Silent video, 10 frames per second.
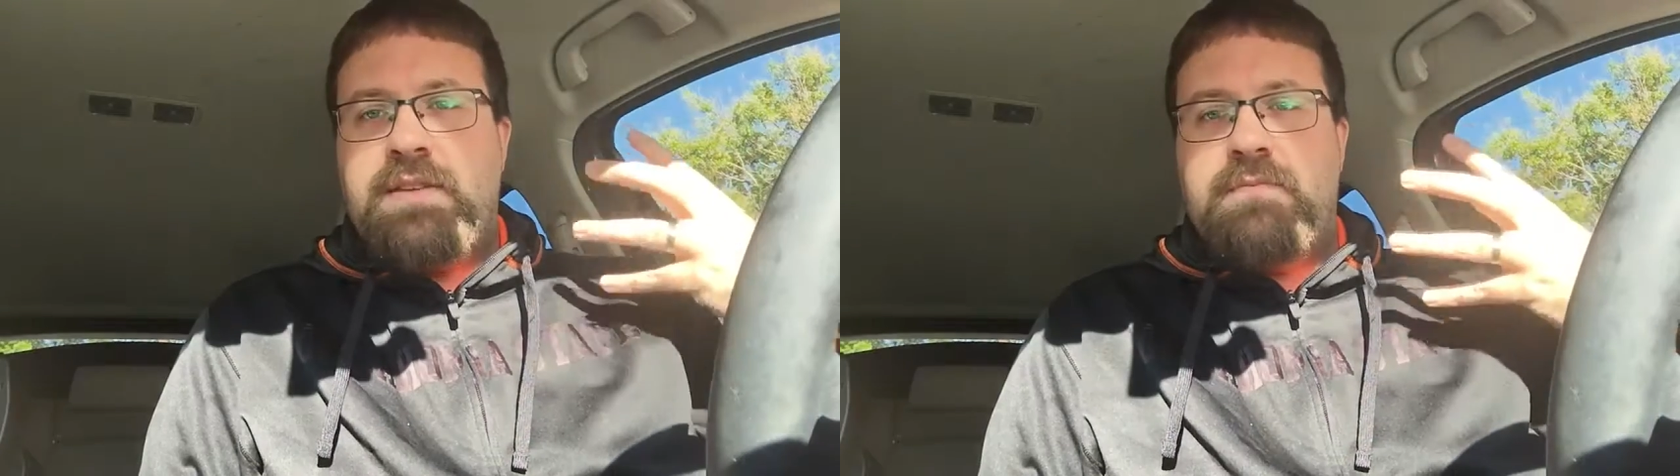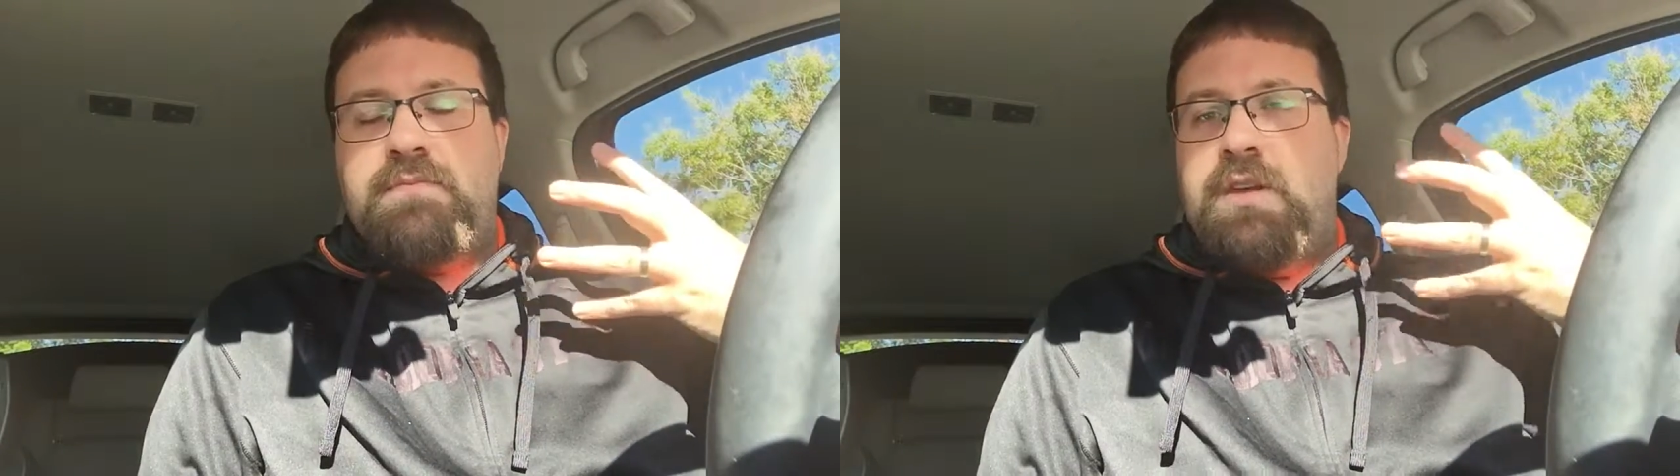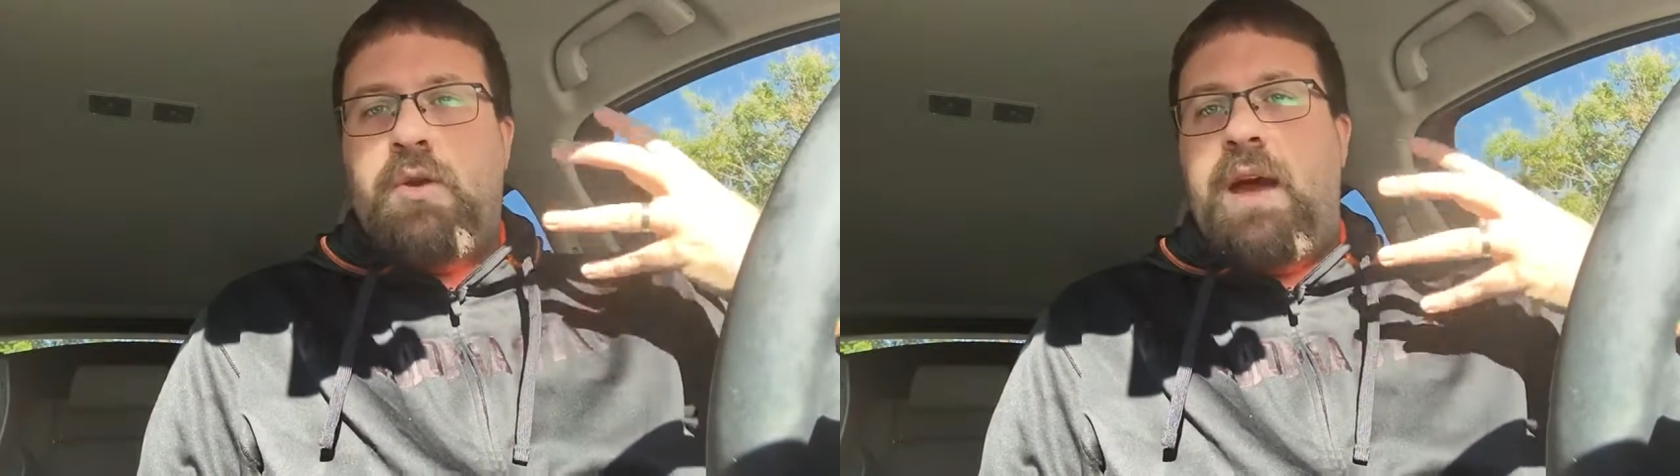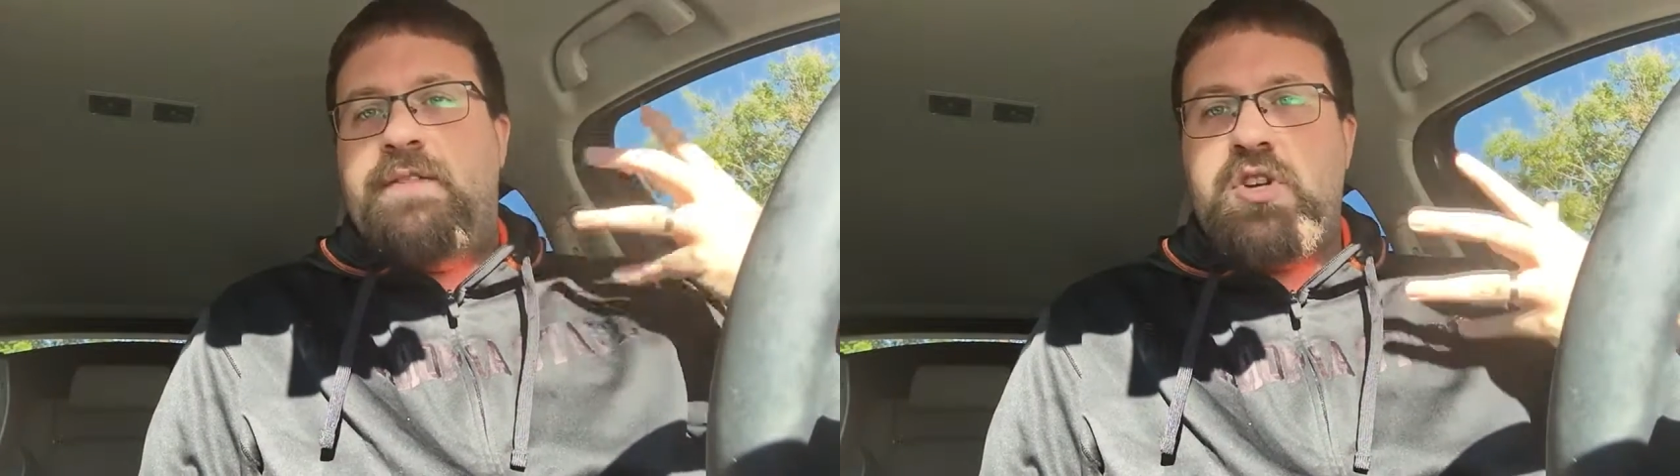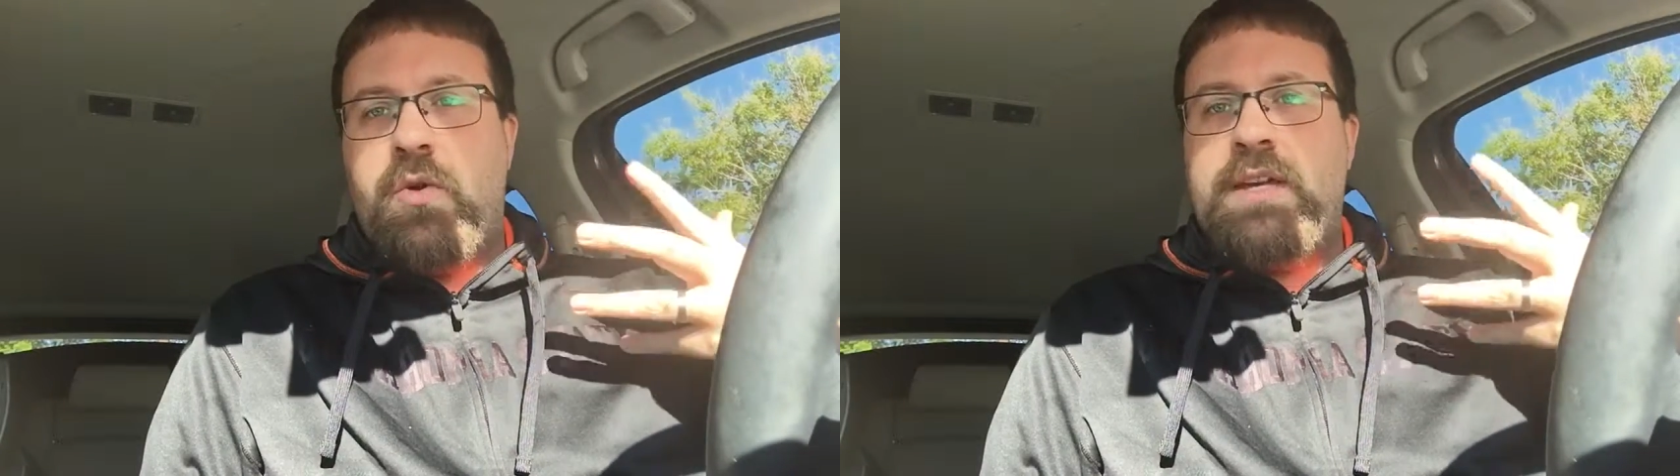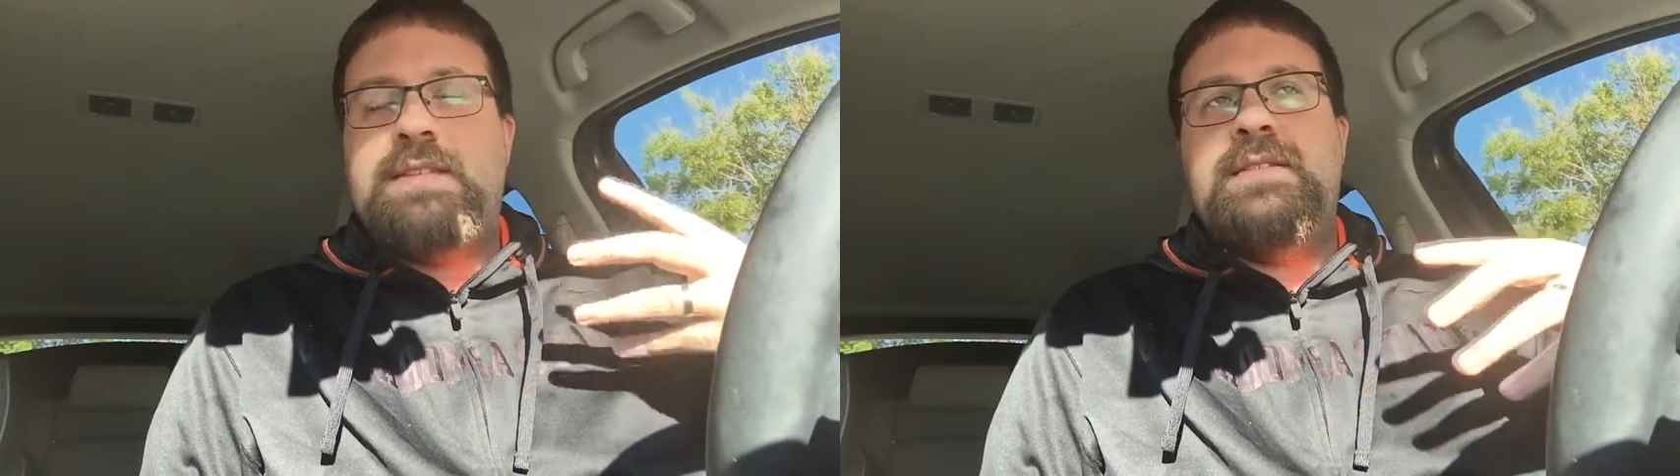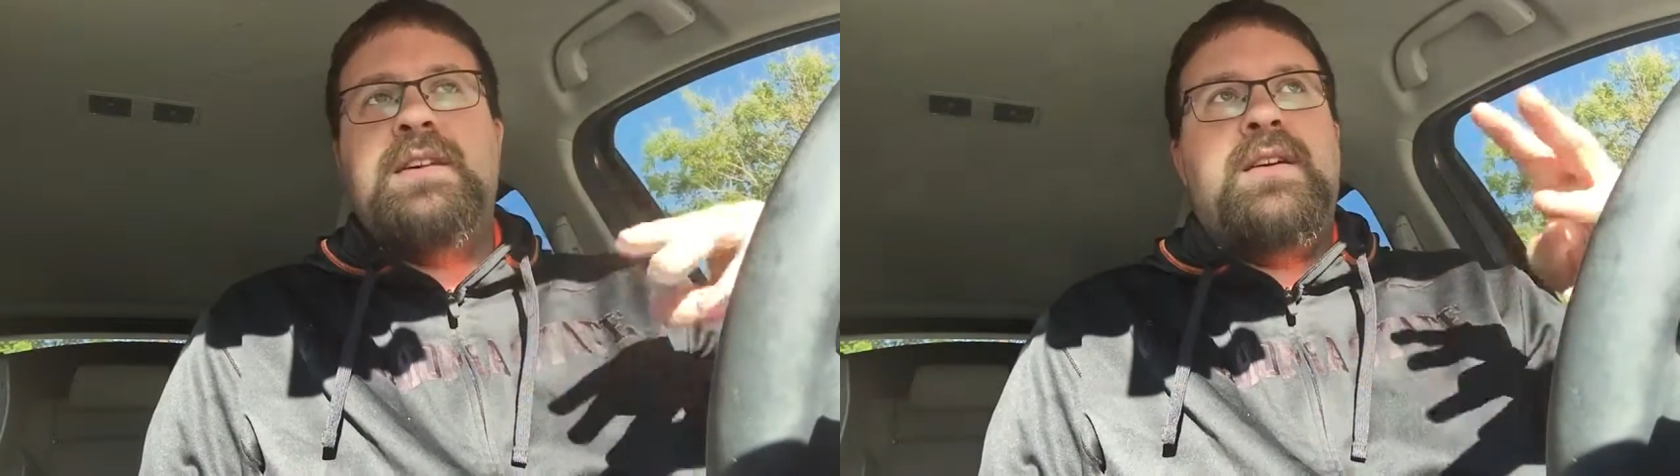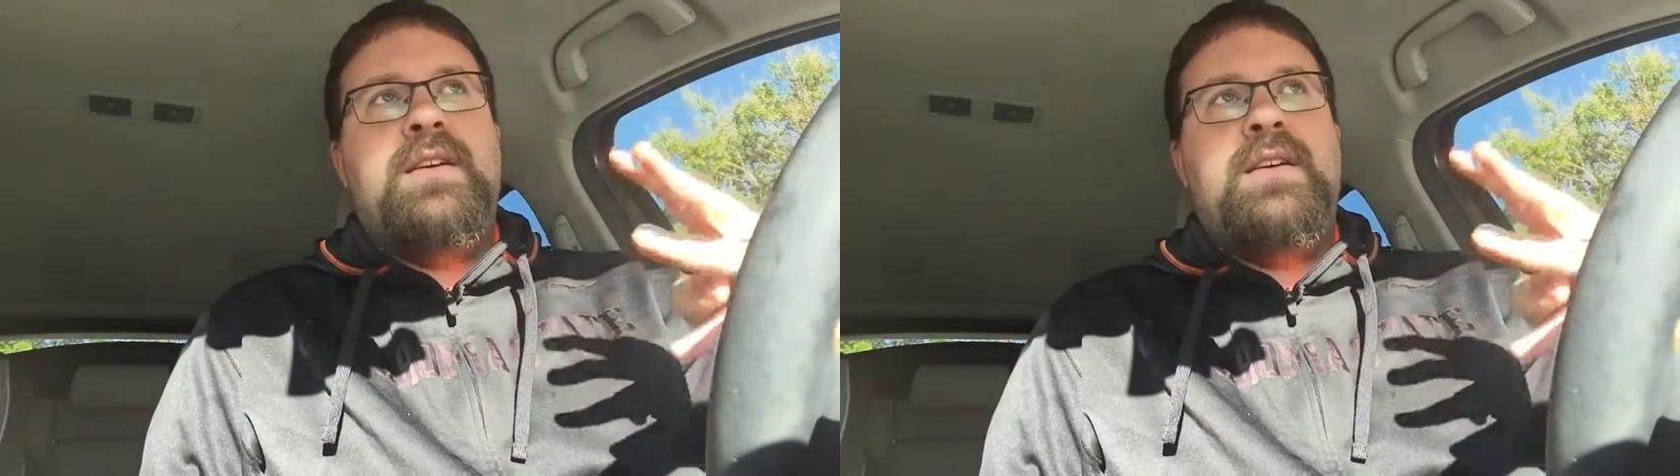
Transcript: as you don't have a choice